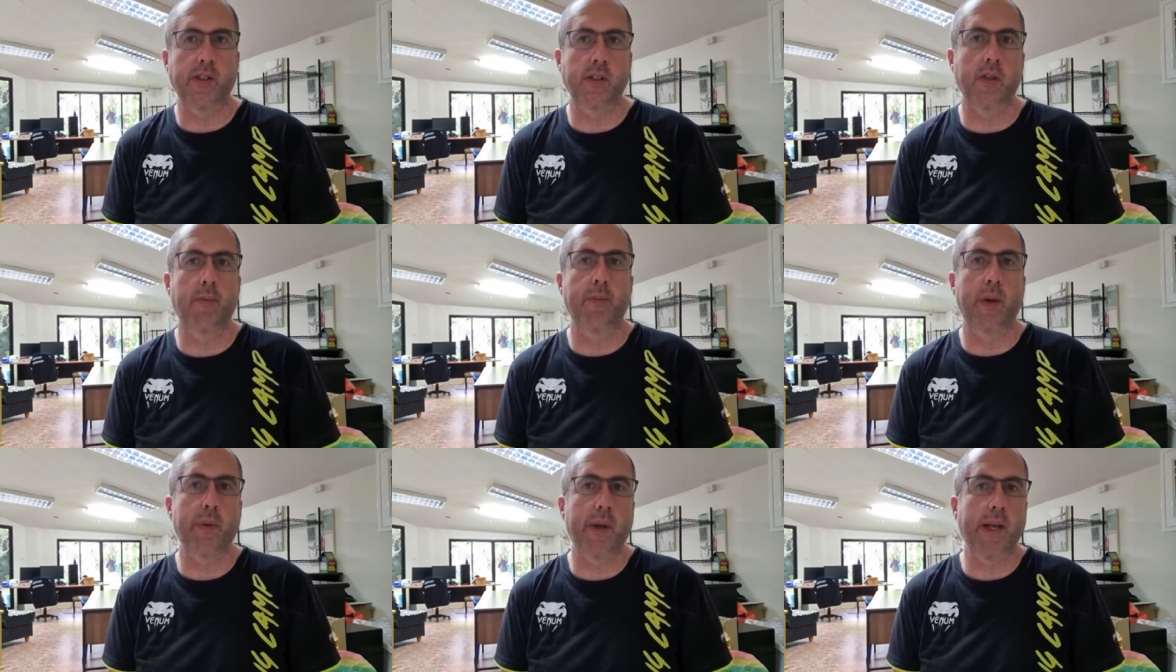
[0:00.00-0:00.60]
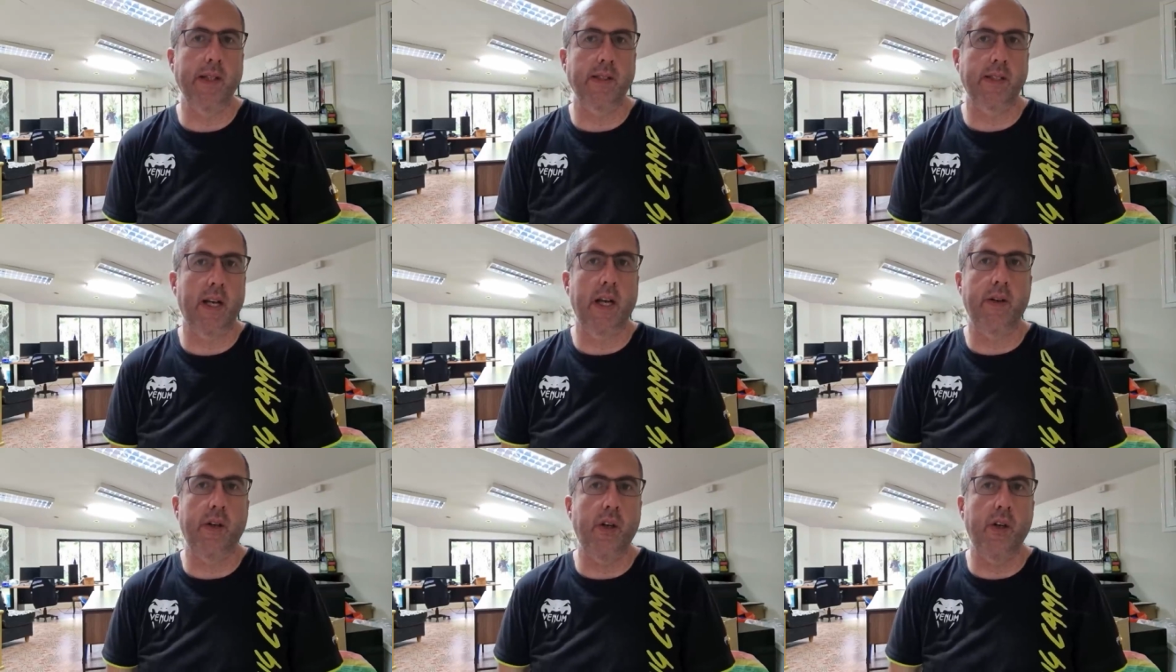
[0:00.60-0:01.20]
Some people keep
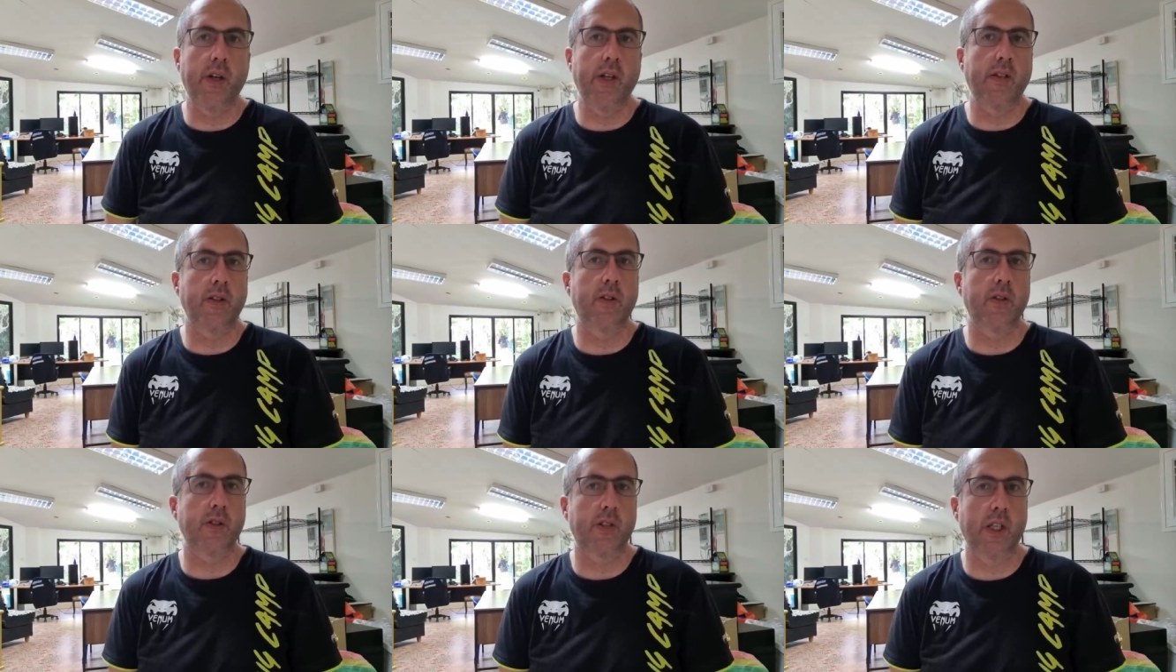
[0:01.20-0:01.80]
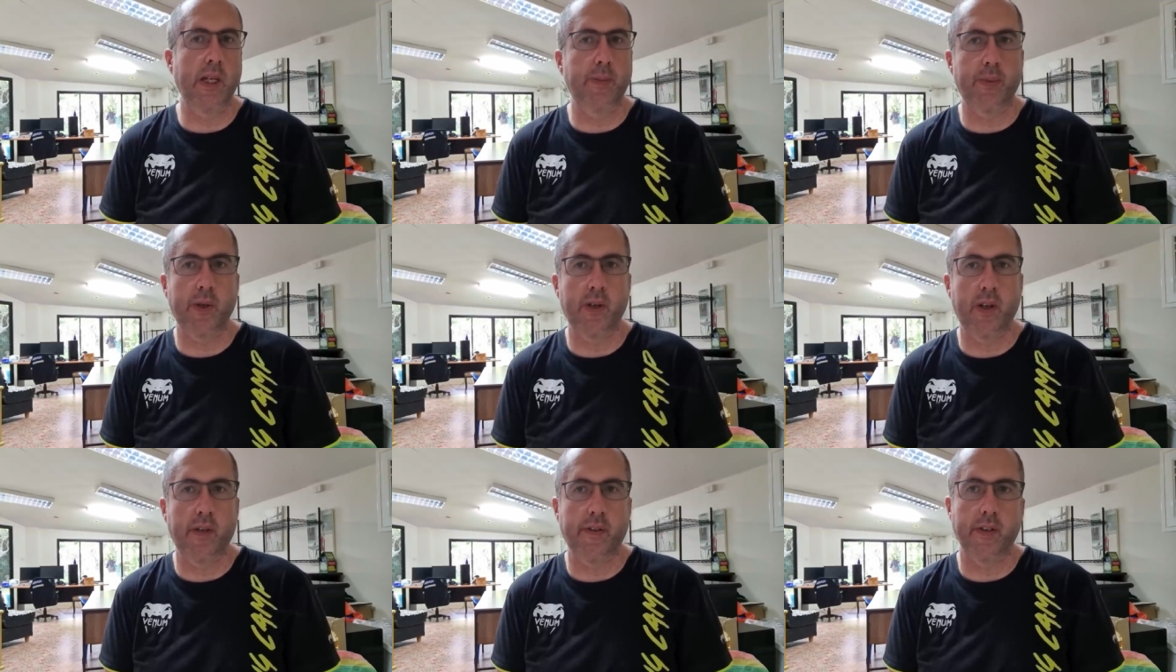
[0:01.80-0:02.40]
saying, you need to do it cheaper
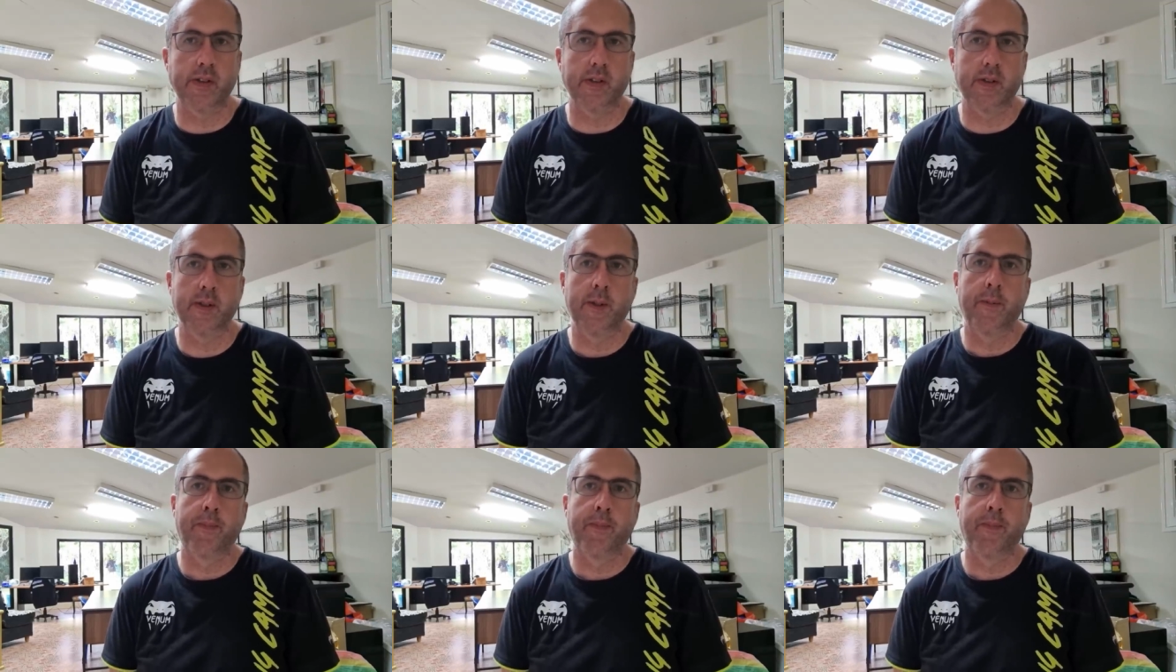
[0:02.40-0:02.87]
than the others.